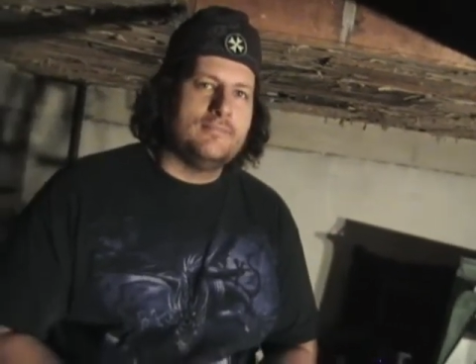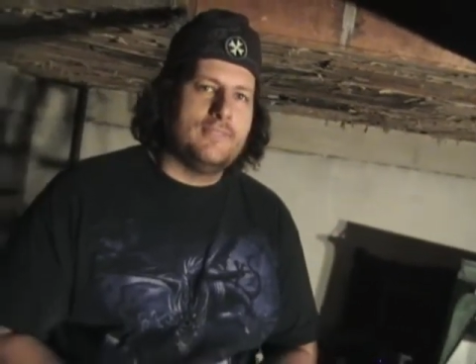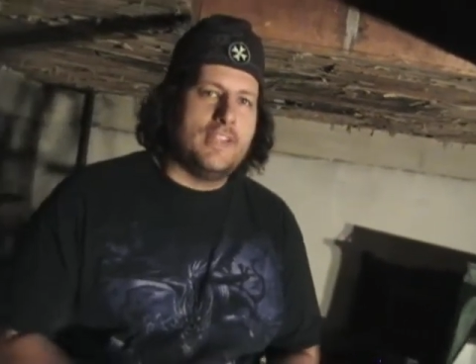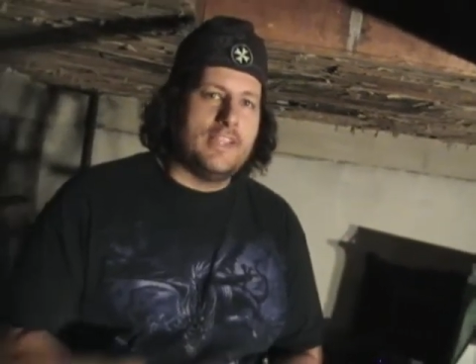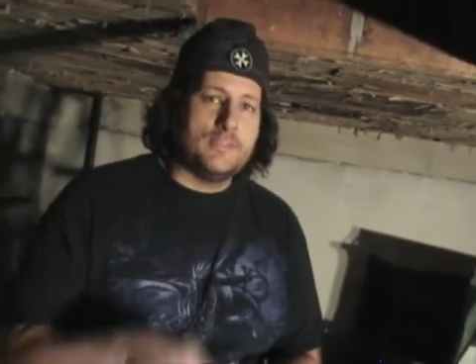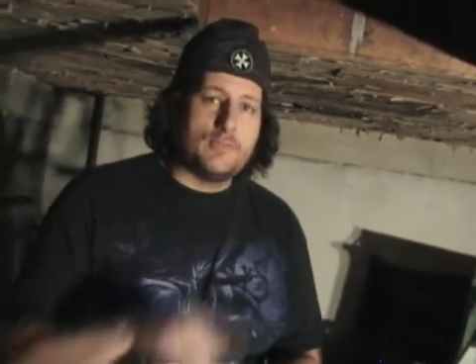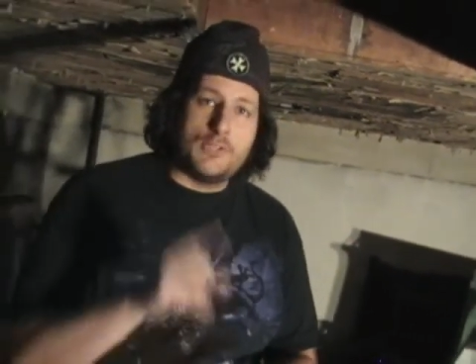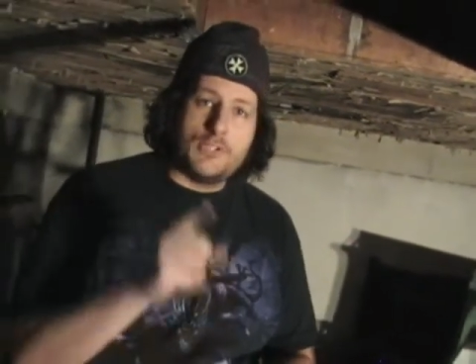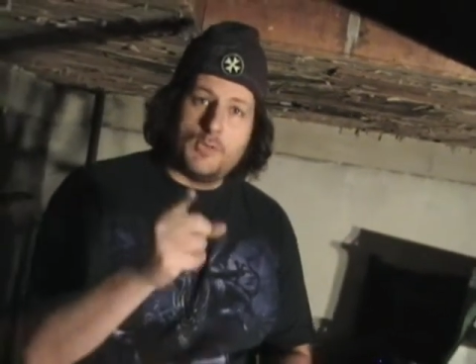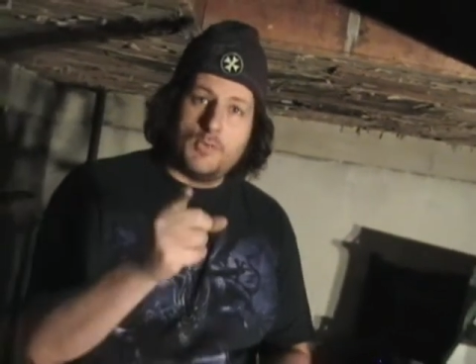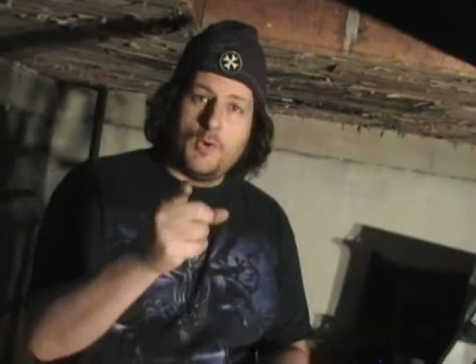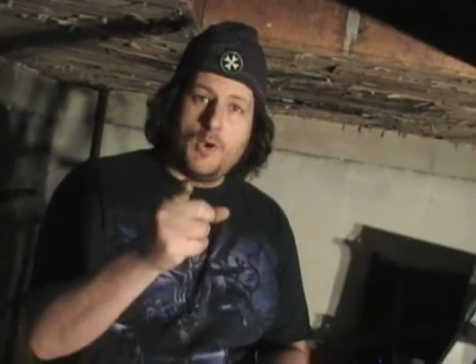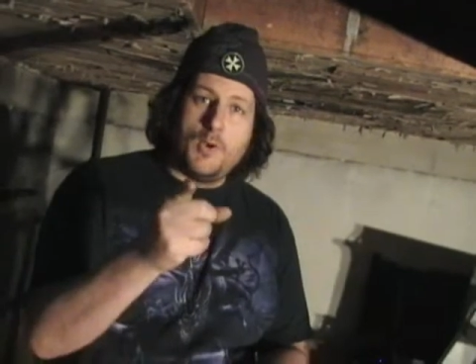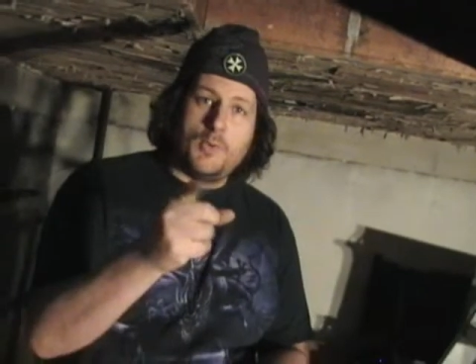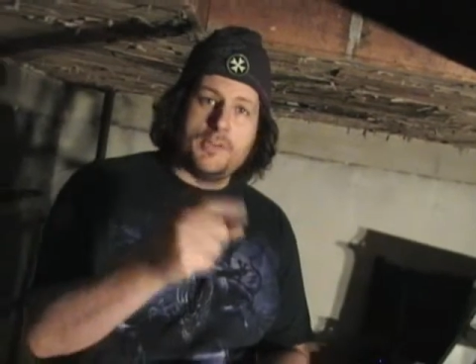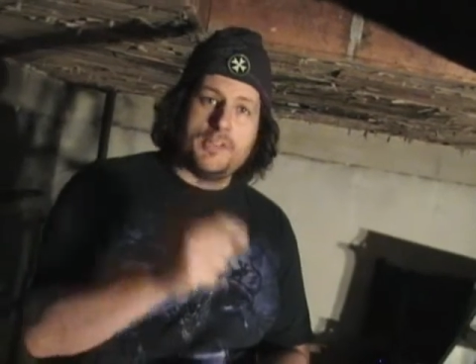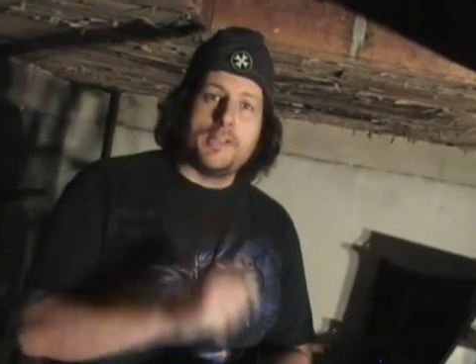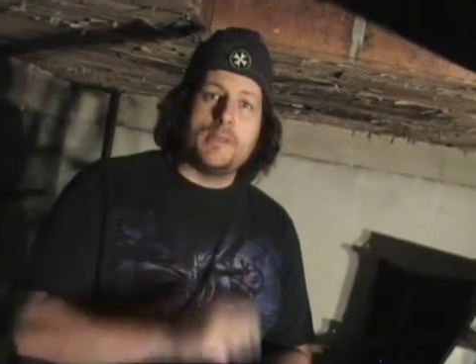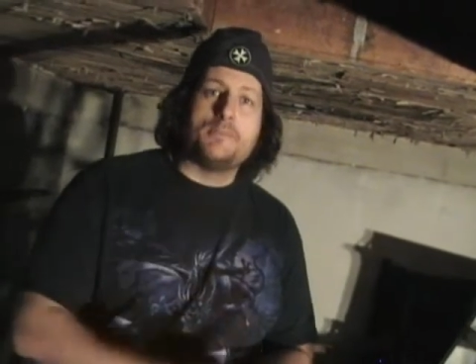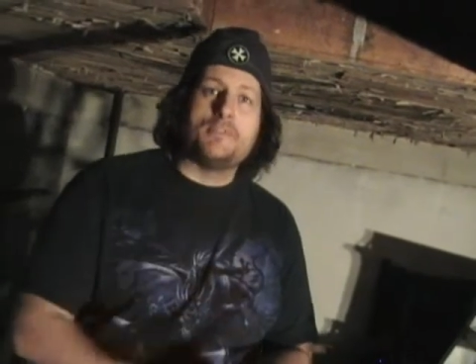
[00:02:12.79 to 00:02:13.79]
and that's what you
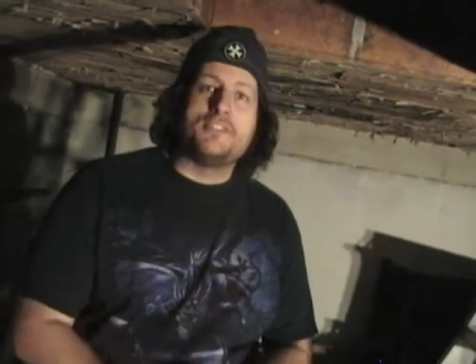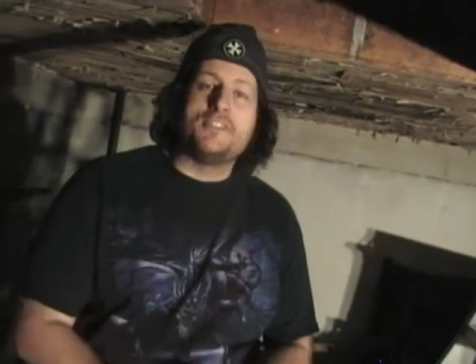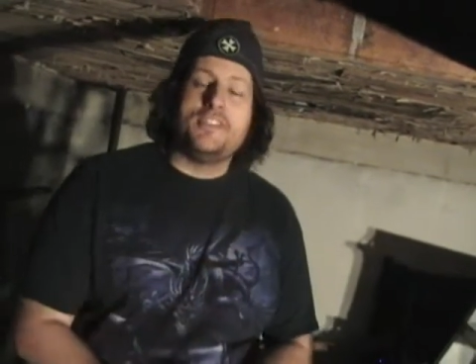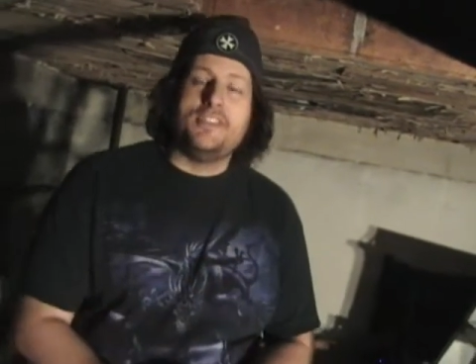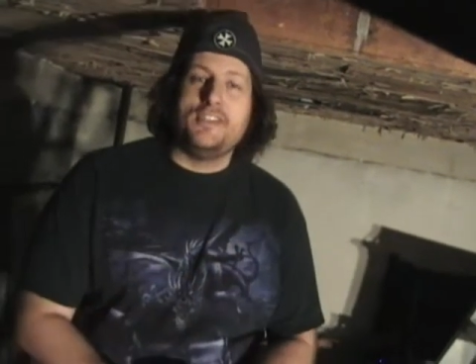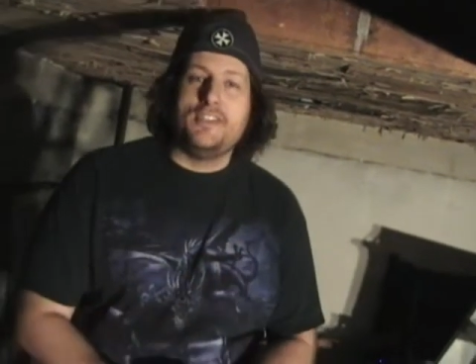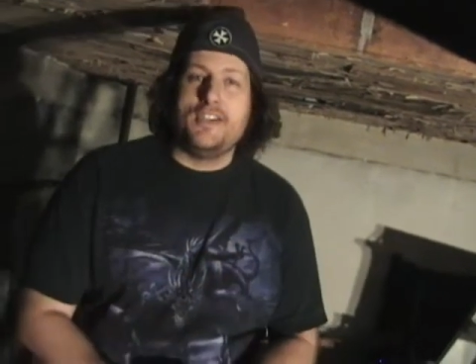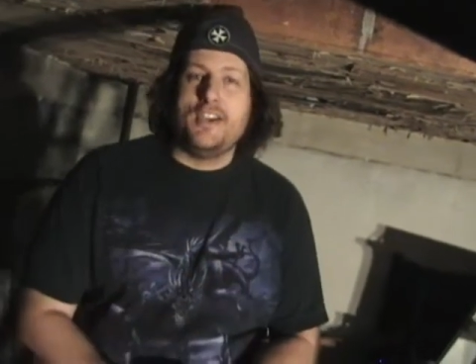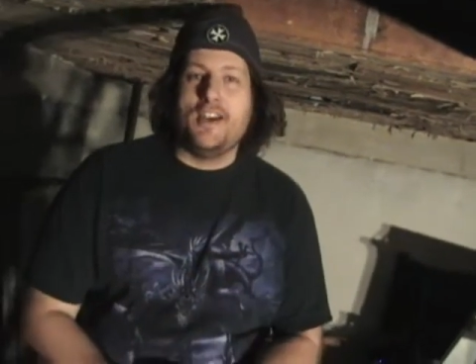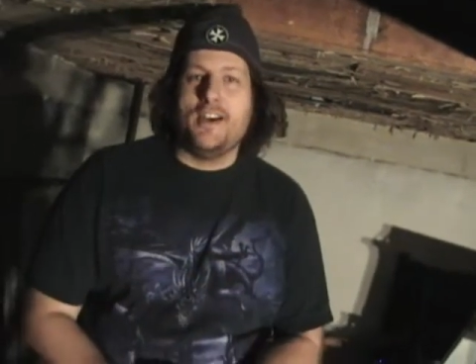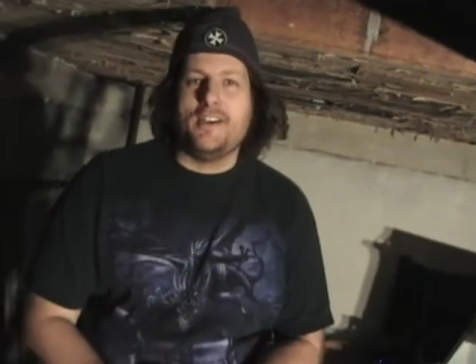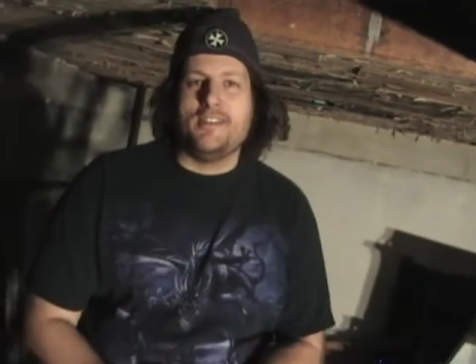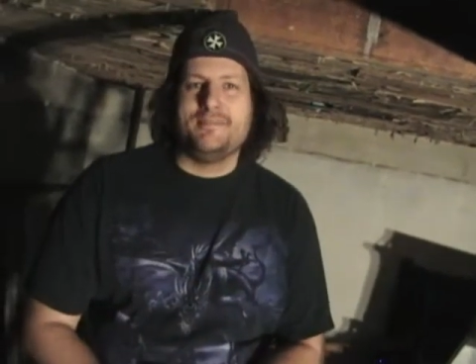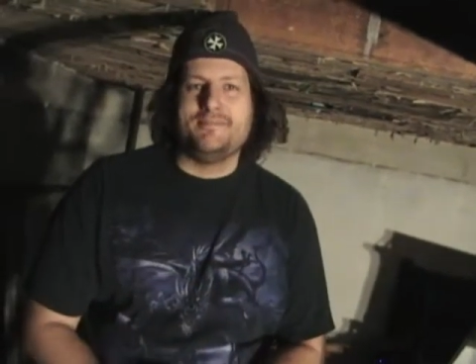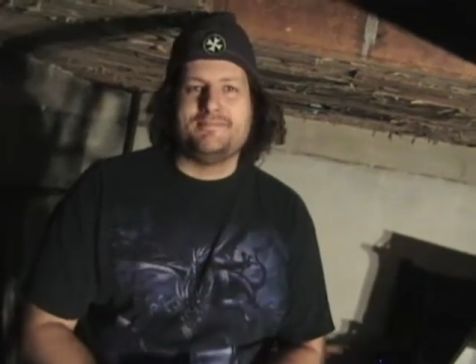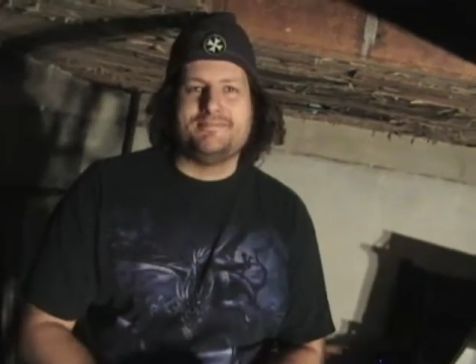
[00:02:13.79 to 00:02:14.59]
want when it comes to C G I.